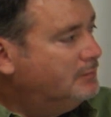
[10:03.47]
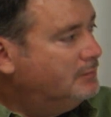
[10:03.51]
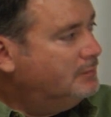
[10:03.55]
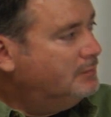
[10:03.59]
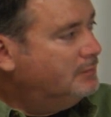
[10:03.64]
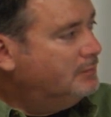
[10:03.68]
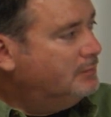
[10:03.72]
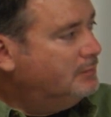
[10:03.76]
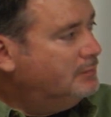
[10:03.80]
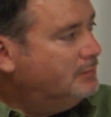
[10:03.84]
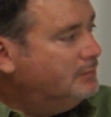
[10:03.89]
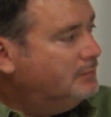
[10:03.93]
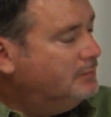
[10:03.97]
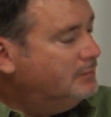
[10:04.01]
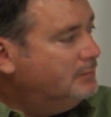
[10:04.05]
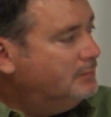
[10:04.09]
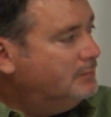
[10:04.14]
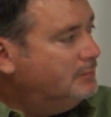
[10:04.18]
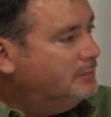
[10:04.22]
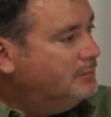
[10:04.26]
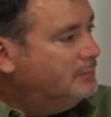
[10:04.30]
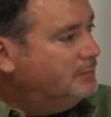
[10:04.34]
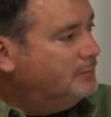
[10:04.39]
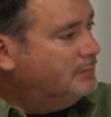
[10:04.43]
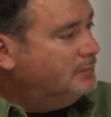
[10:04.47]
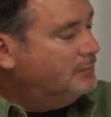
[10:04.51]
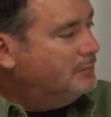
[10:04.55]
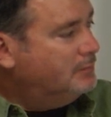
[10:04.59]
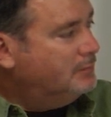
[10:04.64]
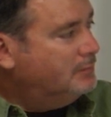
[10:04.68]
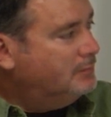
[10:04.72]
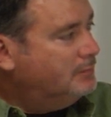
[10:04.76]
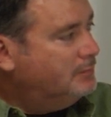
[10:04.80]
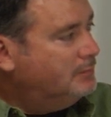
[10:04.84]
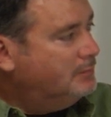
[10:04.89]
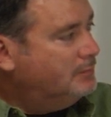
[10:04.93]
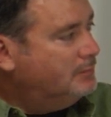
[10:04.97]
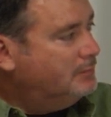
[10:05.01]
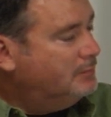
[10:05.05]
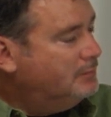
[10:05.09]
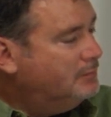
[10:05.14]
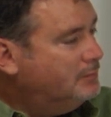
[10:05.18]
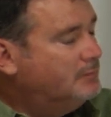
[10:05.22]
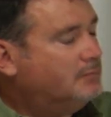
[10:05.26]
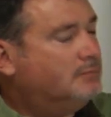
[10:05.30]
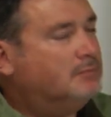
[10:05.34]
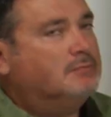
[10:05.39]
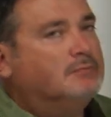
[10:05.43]

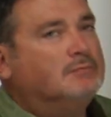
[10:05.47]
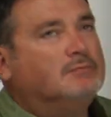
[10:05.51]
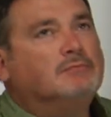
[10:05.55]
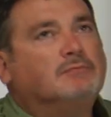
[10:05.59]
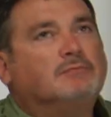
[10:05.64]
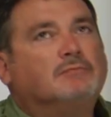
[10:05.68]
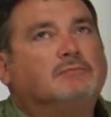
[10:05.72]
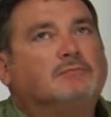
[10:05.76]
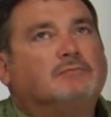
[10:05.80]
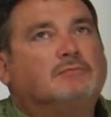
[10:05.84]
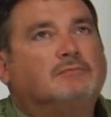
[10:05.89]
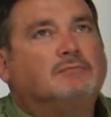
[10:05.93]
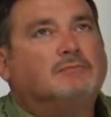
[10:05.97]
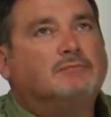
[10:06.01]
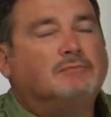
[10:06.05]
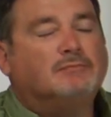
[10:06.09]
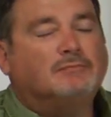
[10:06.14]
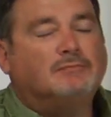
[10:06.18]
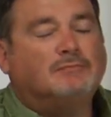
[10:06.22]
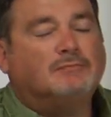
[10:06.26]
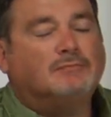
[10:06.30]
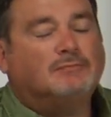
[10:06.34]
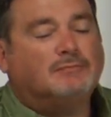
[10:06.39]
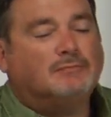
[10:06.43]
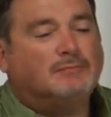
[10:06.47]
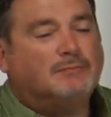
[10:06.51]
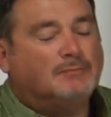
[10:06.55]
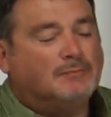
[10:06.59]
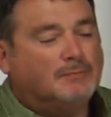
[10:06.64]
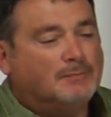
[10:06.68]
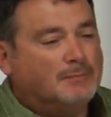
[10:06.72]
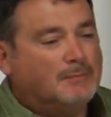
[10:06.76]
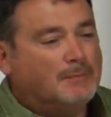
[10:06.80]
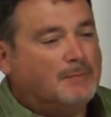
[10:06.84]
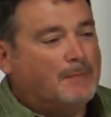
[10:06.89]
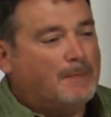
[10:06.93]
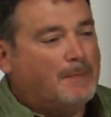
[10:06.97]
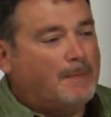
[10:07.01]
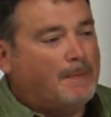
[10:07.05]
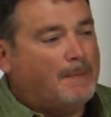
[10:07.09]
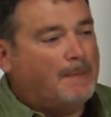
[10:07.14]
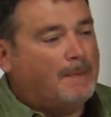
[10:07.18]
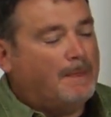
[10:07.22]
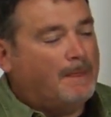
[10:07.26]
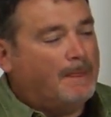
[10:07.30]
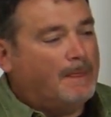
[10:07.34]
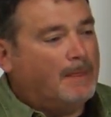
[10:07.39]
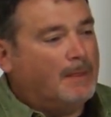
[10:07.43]

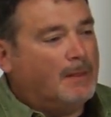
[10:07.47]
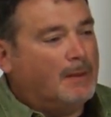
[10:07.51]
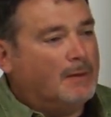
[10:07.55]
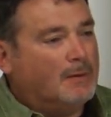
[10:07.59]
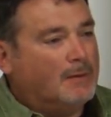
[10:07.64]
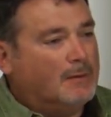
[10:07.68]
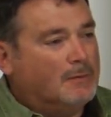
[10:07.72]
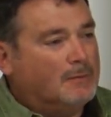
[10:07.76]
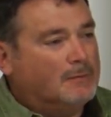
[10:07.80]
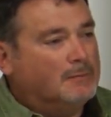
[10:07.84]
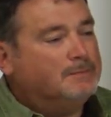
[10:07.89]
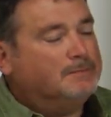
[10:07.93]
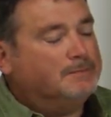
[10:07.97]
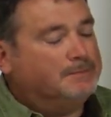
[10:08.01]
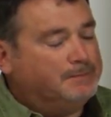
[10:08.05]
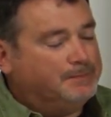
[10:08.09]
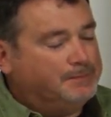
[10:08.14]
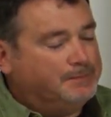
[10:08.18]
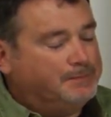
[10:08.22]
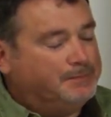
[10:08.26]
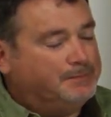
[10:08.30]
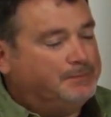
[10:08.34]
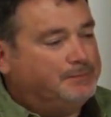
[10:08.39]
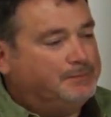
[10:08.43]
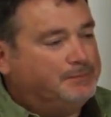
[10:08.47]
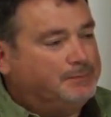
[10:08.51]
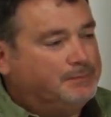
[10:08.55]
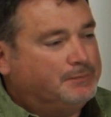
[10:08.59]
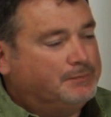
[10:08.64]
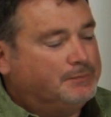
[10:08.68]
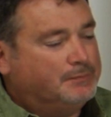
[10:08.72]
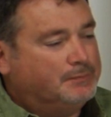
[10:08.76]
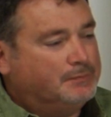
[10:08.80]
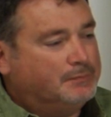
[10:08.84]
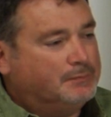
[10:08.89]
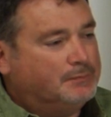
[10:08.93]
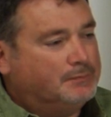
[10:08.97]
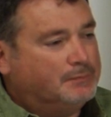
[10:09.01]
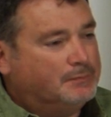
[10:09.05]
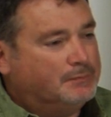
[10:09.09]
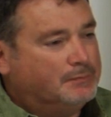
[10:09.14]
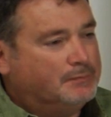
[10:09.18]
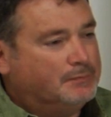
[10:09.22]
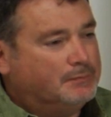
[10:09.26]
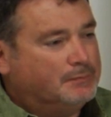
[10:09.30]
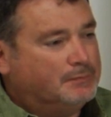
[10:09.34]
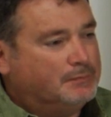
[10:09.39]
(silent)